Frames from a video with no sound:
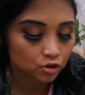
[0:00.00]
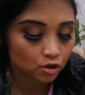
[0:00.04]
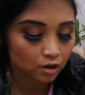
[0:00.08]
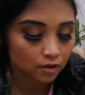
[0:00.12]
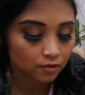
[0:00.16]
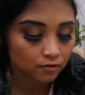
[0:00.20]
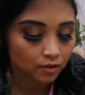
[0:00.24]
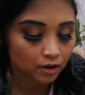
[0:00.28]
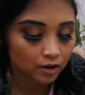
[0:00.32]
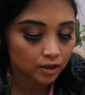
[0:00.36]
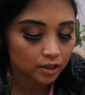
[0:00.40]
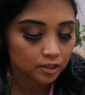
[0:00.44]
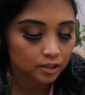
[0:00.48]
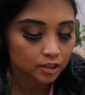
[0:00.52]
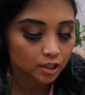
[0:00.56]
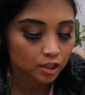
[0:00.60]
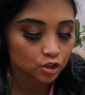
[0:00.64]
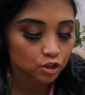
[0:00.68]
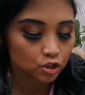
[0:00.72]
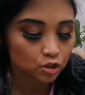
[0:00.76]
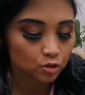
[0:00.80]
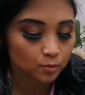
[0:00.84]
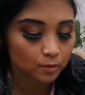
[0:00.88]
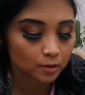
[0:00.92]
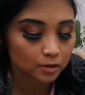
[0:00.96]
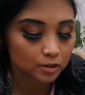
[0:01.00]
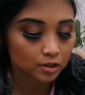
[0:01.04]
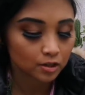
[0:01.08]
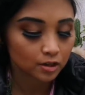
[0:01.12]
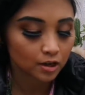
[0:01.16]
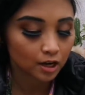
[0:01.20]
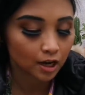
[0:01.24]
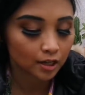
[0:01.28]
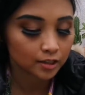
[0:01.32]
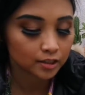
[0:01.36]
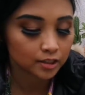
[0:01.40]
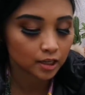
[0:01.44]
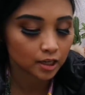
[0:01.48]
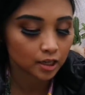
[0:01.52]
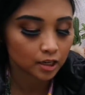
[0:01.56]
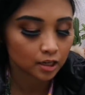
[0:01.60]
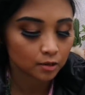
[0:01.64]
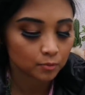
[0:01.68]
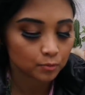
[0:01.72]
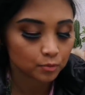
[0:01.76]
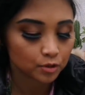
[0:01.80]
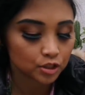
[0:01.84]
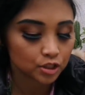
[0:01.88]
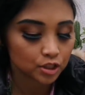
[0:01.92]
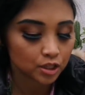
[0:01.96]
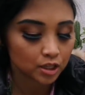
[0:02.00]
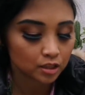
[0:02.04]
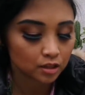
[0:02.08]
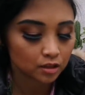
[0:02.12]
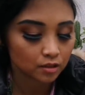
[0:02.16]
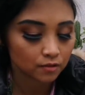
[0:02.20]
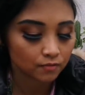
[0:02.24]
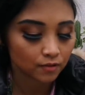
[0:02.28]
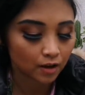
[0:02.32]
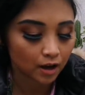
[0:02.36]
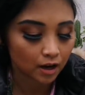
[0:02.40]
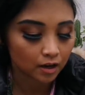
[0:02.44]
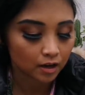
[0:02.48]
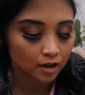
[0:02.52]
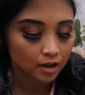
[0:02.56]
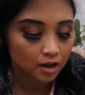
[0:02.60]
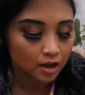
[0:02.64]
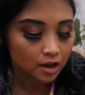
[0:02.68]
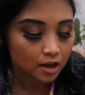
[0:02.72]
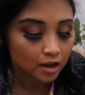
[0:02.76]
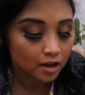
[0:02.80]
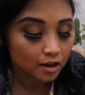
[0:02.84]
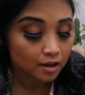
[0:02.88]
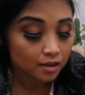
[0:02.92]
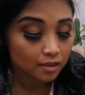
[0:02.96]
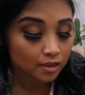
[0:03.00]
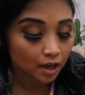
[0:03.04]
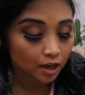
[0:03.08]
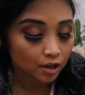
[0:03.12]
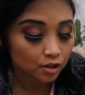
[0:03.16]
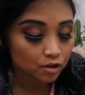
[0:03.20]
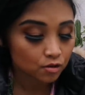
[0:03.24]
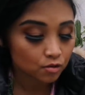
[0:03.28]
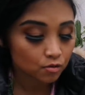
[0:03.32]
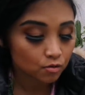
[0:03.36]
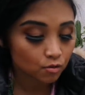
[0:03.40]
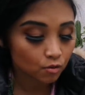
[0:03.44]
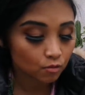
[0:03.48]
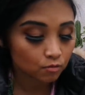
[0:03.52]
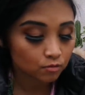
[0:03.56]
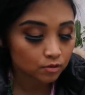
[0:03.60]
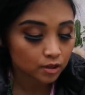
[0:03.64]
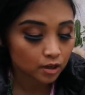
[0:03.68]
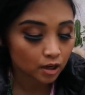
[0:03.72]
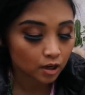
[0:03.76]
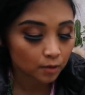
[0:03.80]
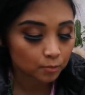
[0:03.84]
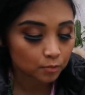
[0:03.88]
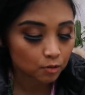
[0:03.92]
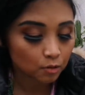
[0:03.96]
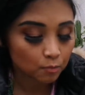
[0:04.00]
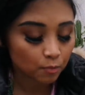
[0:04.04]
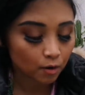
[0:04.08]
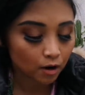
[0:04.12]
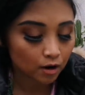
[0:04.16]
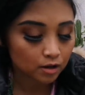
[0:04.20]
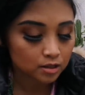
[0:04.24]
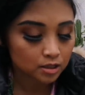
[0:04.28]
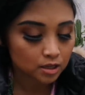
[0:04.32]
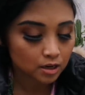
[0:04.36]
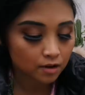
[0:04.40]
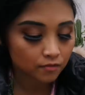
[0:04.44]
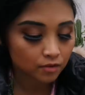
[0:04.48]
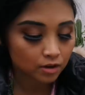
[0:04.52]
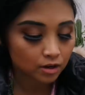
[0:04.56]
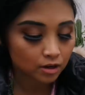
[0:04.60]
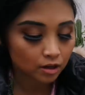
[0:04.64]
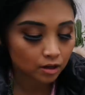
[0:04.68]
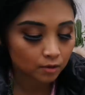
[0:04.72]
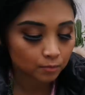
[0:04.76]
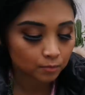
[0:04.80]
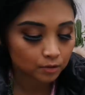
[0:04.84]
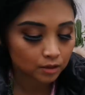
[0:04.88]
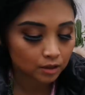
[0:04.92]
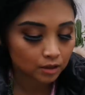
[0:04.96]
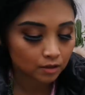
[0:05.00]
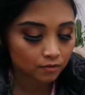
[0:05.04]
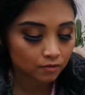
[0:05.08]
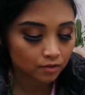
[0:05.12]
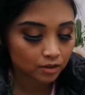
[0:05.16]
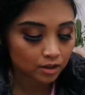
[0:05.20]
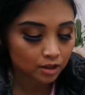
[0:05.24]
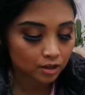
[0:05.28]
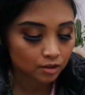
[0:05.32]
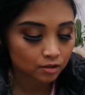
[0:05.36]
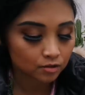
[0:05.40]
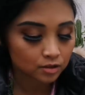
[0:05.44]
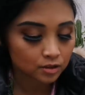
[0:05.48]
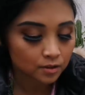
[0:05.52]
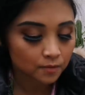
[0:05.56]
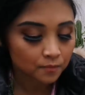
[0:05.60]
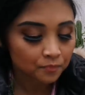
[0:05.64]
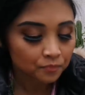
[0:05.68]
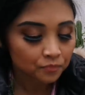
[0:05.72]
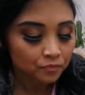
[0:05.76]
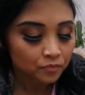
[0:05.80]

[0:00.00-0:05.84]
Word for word: You are very intentional about your content and I appreciate the fact that you only upload positive and uplifting videos.